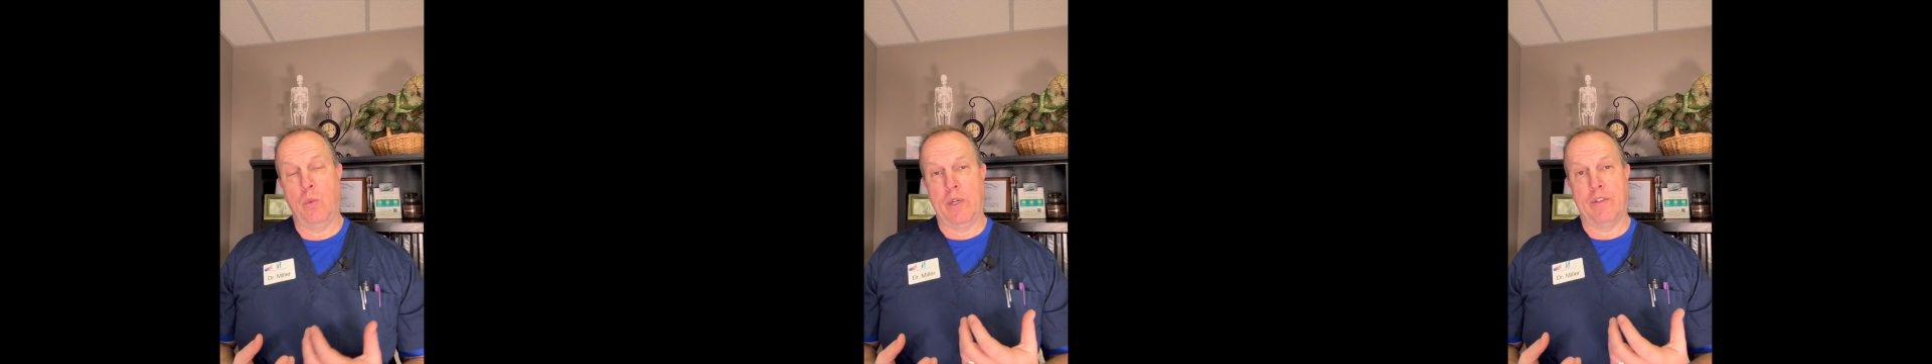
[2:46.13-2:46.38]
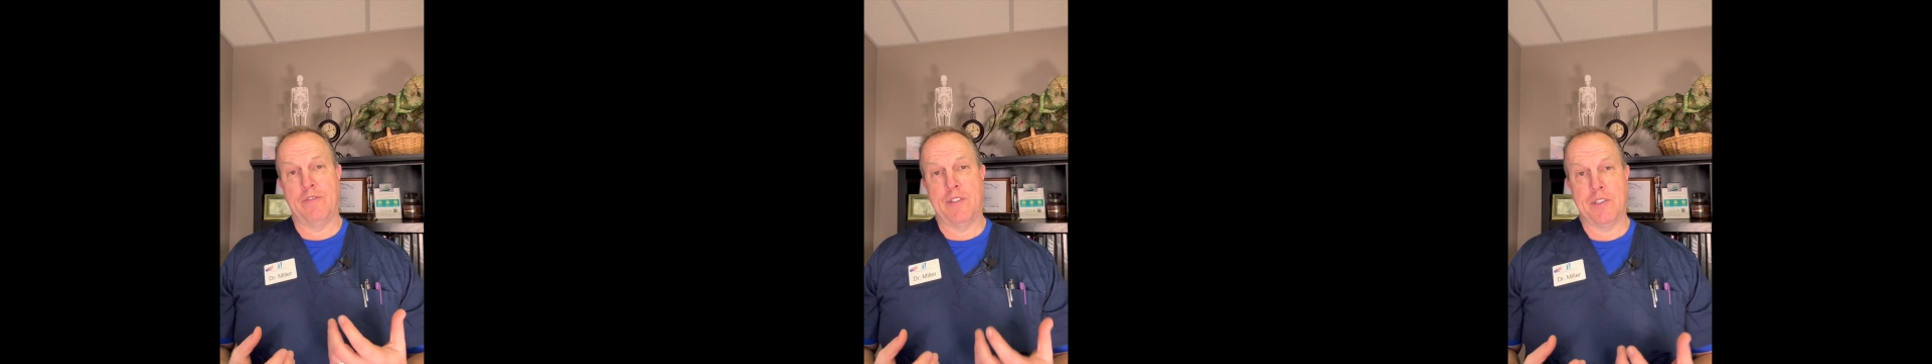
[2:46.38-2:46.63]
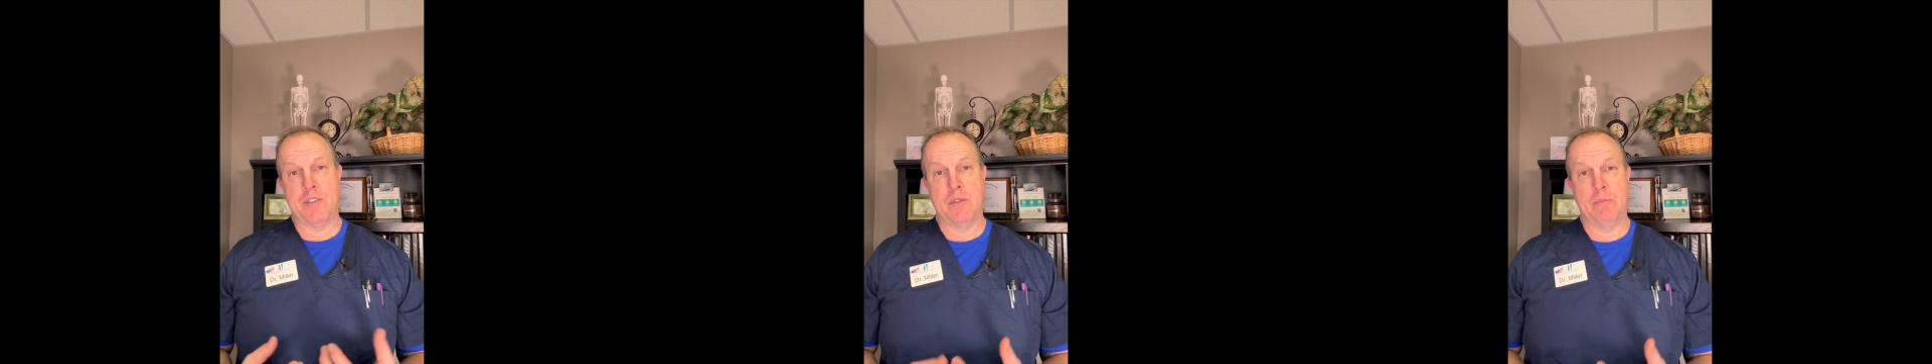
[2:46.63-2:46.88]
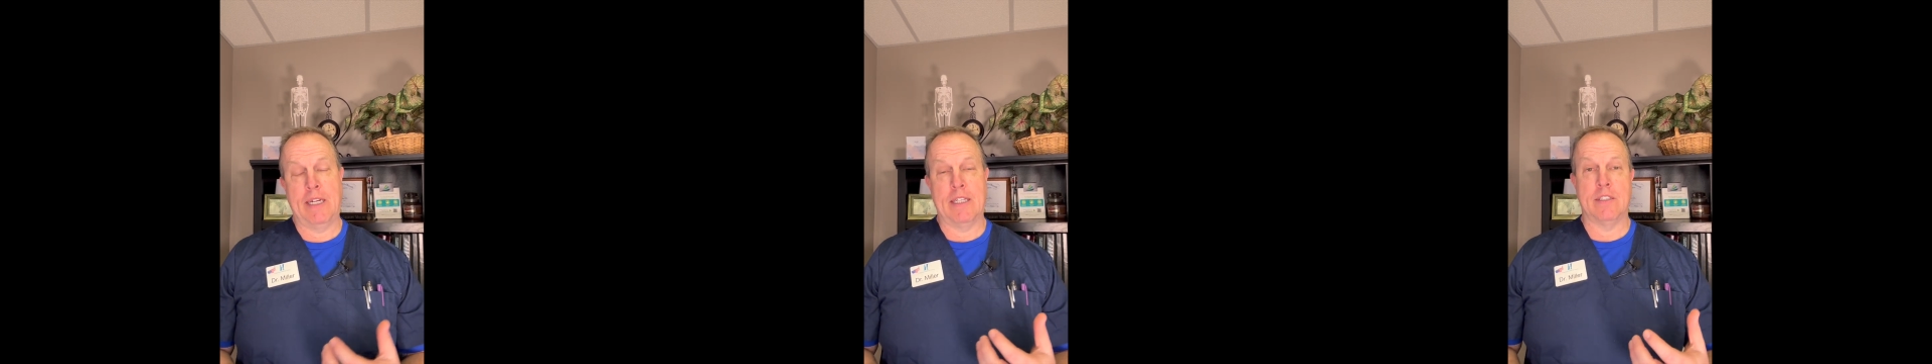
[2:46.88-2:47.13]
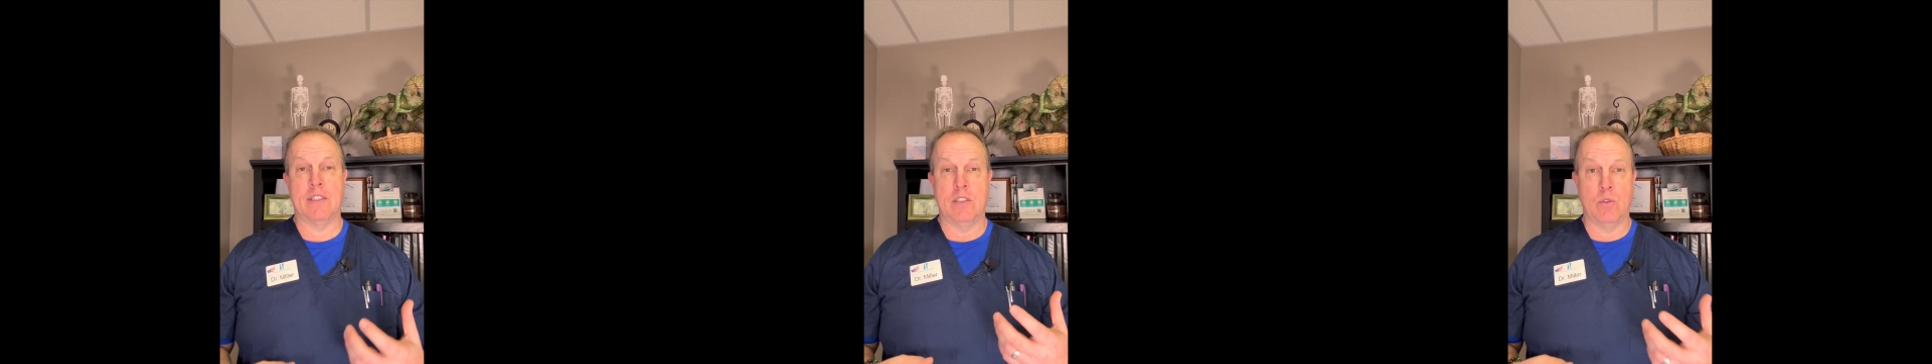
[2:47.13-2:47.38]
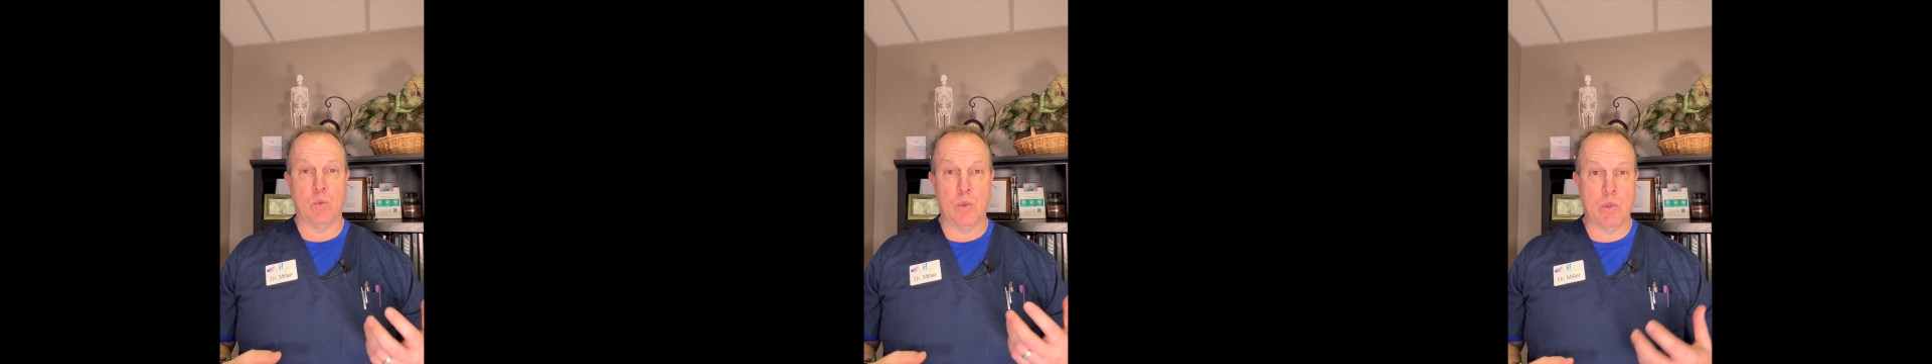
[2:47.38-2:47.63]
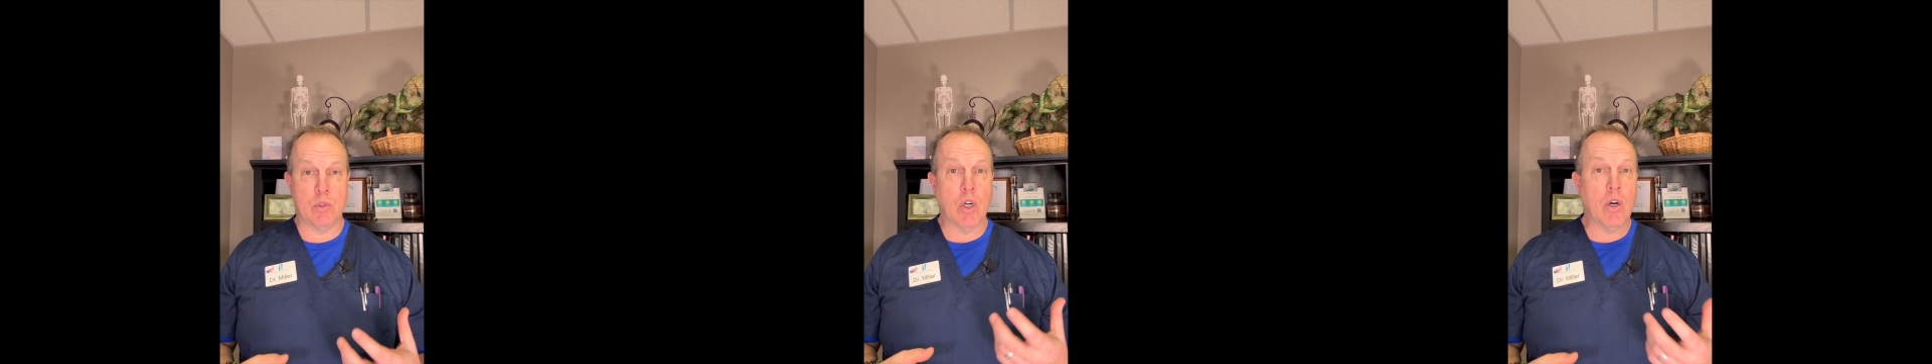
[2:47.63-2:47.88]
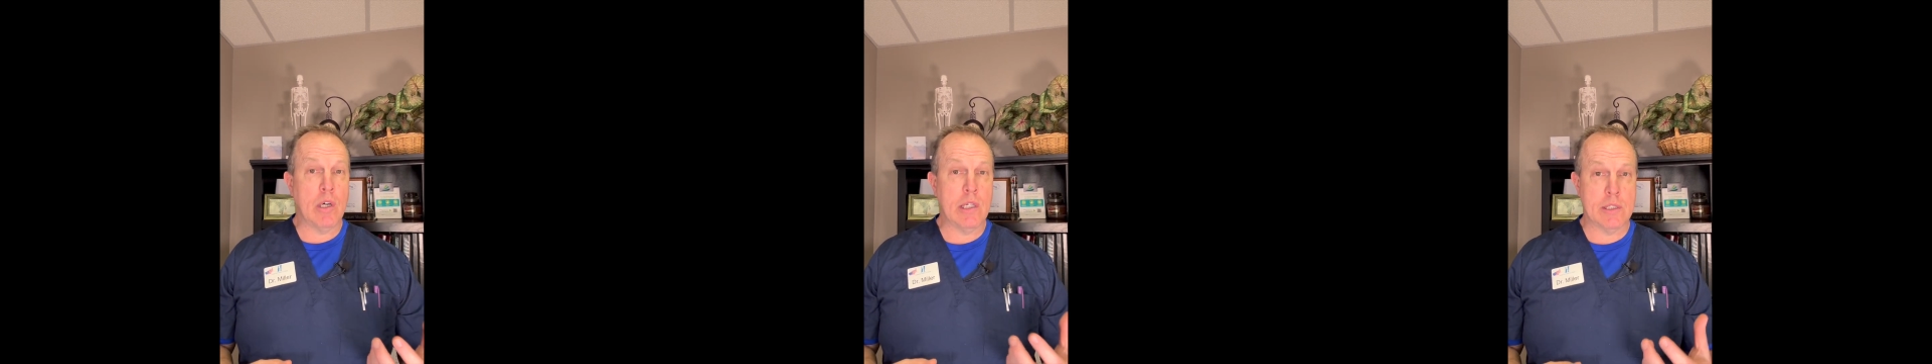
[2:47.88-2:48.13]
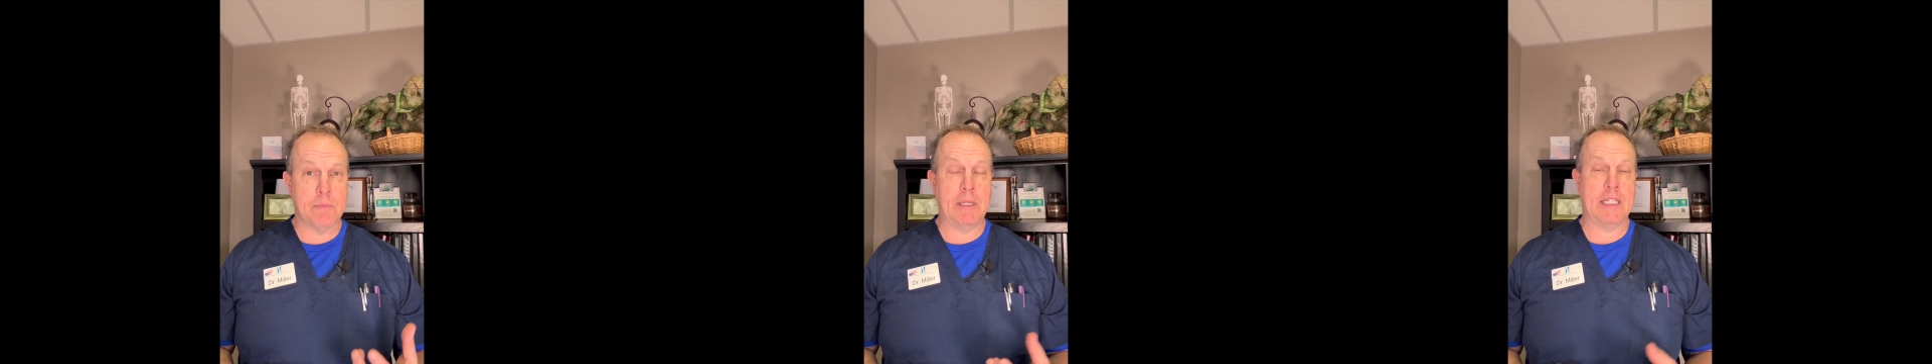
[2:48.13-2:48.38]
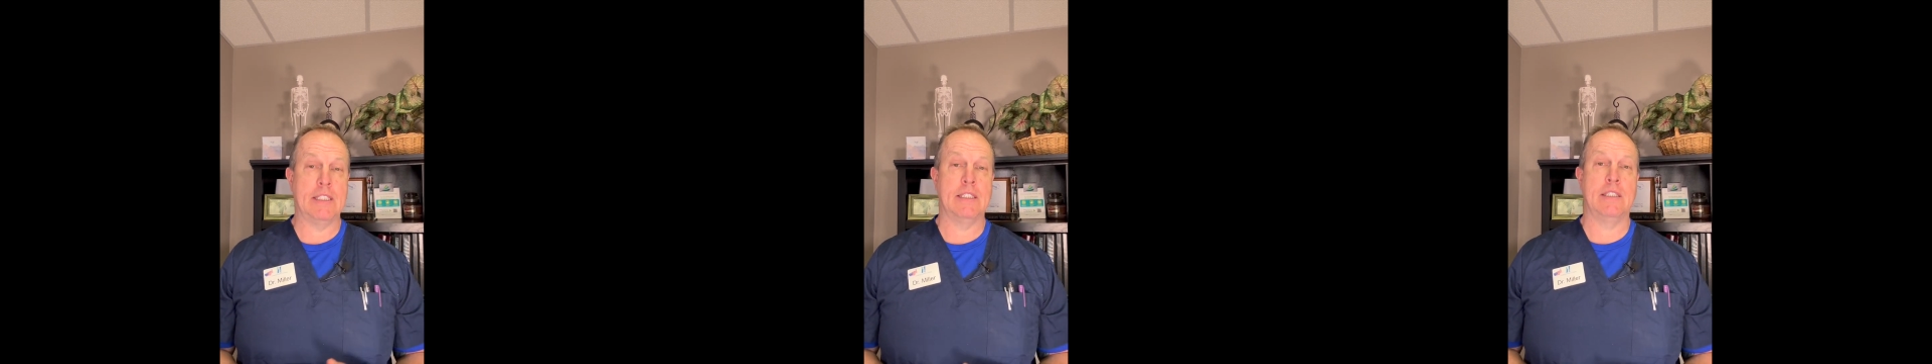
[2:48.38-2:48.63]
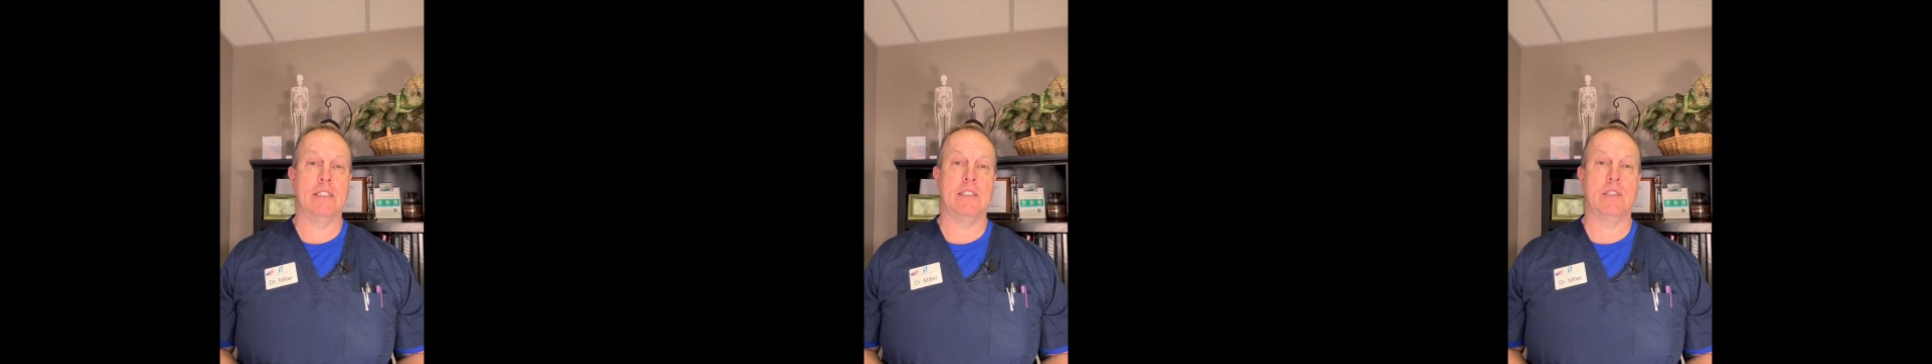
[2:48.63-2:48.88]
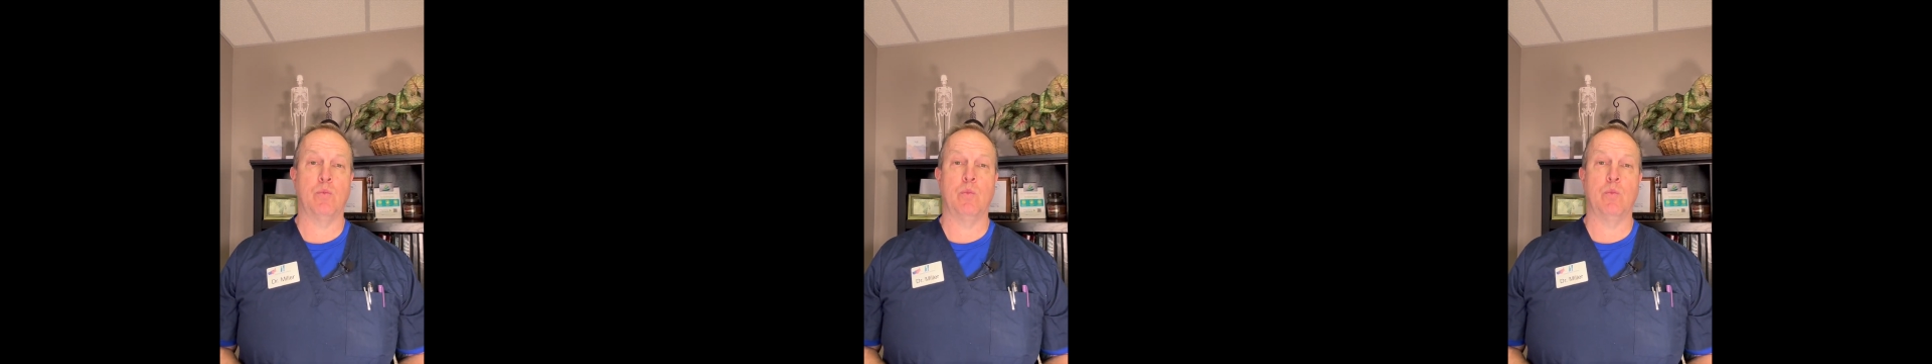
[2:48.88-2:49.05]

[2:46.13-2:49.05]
with functional medicine and root cause medicine is